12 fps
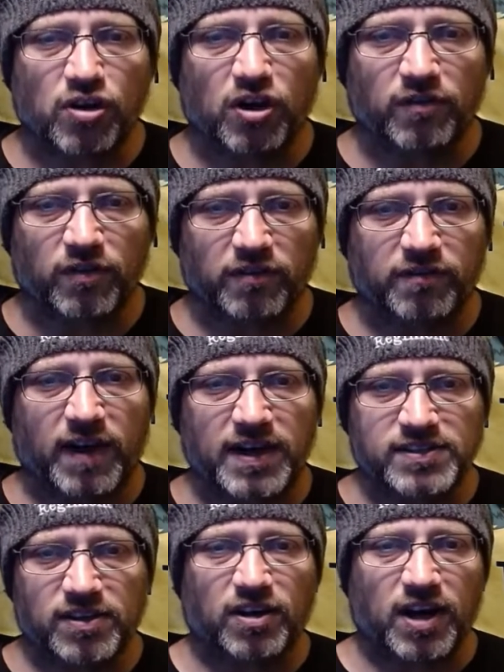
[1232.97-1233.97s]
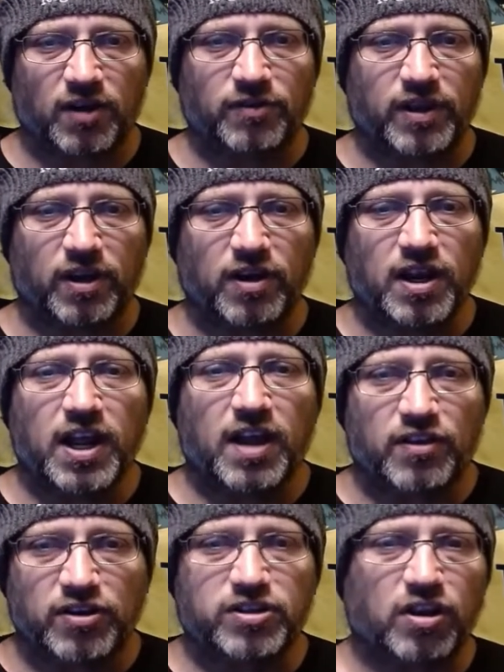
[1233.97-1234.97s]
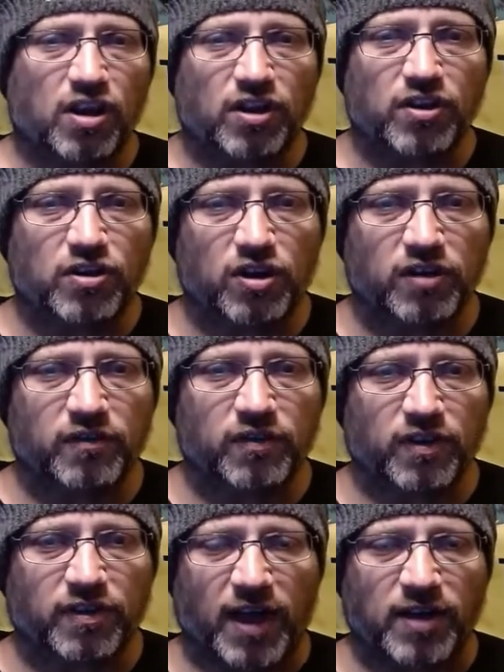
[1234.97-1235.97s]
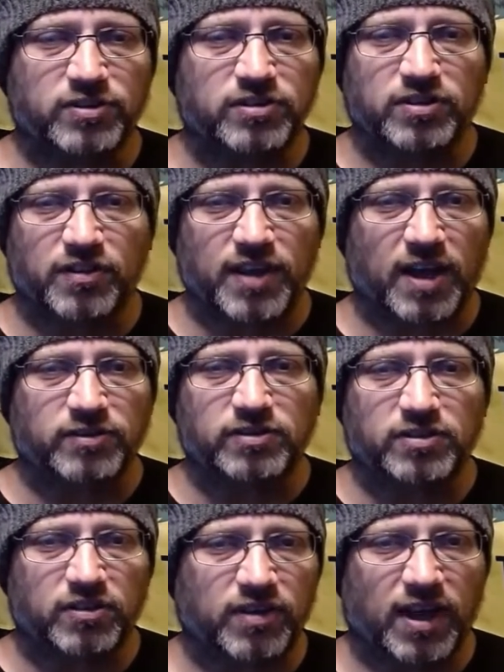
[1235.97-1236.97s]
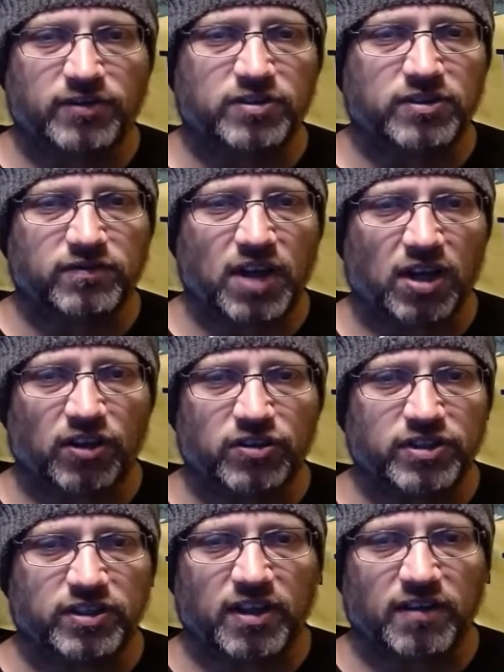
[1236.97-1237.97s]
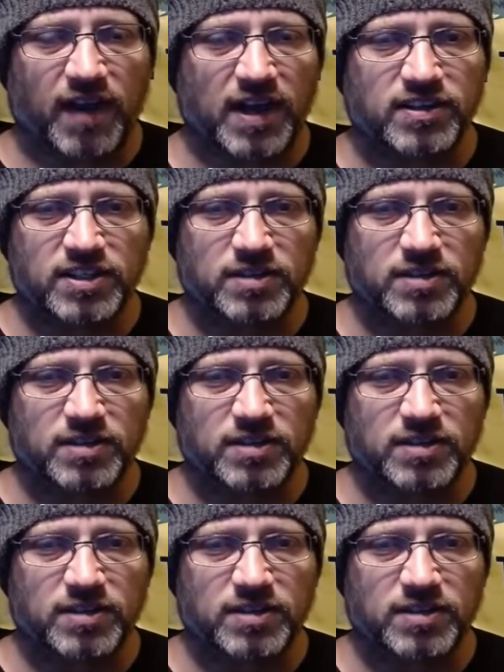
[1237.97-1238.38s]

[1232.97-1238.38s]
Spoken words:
hook for the fines that are out there, and they're still on the hook for the thousands and thousands and thousands of dollars that they've had to